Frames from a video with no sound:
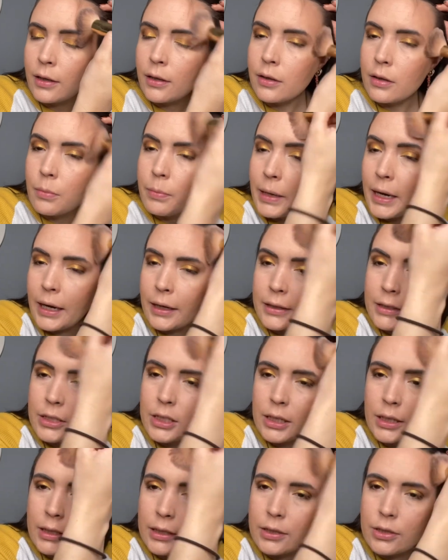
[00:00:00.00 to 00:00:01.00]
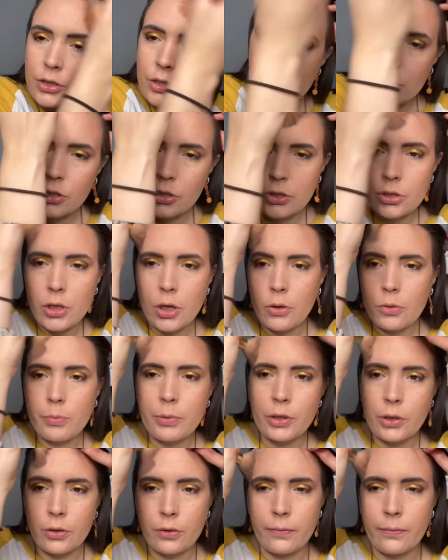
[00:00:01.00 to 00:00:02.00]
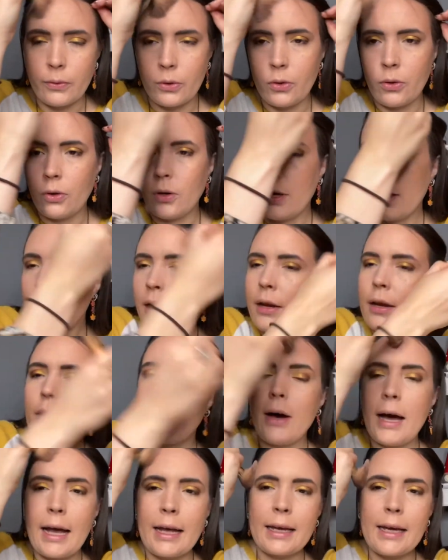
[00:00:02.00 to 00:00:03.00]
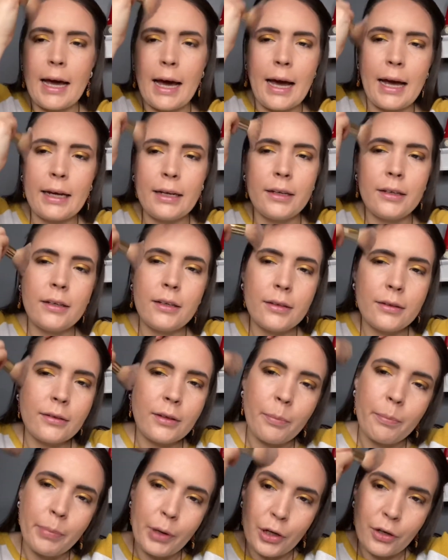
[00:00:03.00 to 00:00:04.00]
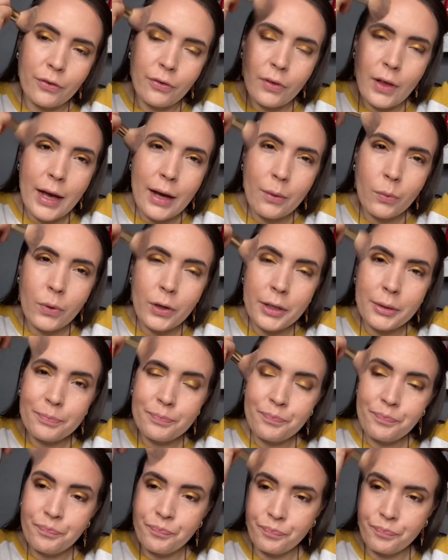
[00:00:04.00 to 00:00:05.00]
The packaging is so beautiful. Now, I kind of, the butterfly one,